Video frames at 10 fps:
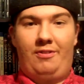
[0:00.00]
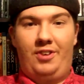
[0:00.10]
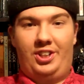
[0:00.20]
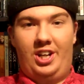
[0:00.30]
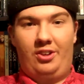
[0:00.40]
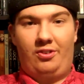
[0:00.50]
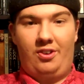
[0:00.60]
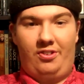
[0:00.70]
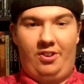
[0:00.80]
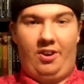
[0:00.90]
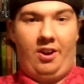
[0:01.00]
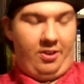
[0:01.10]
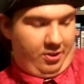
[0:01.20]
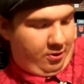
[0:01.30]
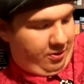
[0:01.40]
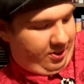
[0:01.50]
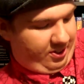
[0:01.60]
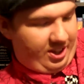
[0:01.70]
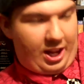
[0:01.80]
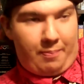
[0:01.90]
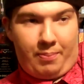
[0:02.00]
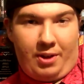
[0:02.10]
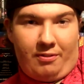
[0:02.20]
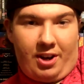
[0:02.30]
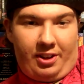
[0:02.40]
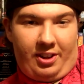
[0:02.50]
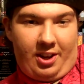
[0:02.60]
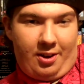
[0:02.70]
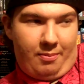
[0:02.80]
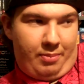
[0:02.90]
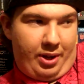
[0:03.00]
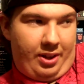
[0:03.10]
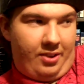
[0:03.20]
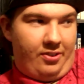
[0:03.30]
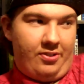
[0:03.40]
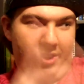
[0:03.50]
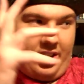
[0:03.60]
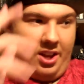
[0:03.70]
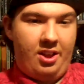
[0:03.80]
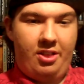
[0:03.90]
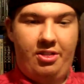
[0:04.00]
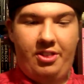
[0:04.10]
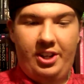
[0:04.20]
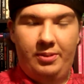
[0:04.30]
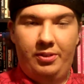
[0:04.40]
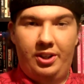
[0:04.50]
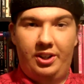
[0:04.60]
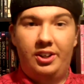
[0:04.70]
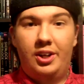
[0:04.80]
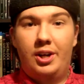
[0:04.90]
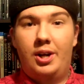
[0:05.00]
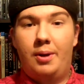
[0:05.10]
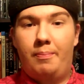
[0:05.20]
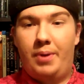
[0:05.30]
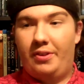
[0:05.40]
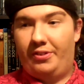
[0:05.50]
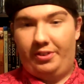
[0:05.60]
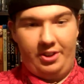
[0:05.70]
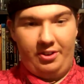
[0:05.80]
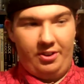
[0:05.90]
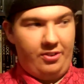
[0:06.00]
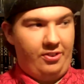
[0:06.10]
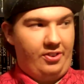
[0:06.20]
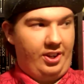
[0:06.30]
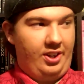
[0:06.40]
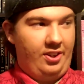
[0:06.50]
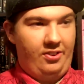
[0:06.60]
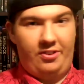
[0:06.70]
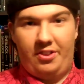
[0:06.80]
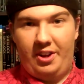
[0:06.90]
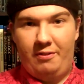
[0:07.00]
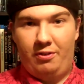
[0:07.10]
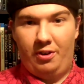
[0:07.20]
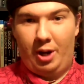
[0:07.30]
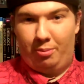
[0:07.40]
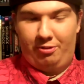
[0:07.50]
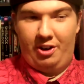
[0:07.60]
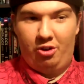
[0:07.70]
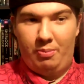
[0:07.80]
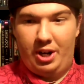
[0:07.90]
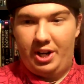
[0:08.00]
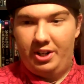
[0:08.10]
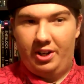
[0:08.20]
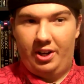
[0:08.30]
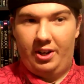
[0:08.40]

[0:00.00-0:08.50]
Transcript: Aficionados Chris here. I don't know if you can see that pin right there, but this is a thing I'm gonna basically do. This is a thing for a couple friends of mine,